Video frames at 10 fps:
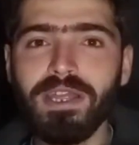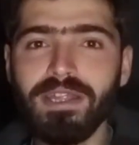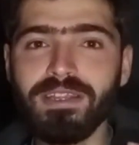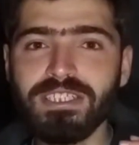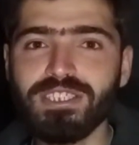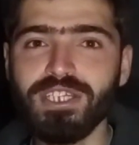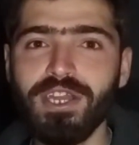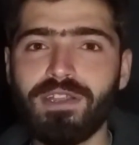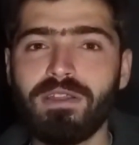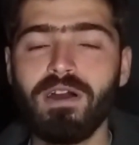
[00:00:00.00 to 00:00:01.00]
in the
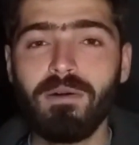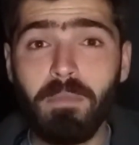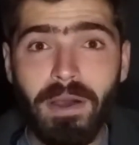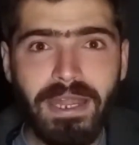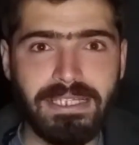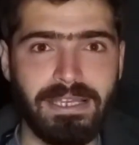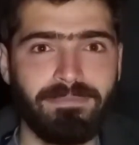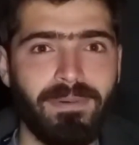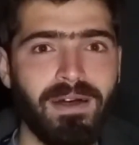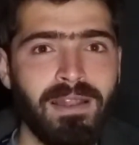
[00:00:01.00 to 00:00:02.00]
scene. For
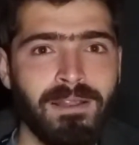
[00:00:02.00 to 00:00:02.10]
example,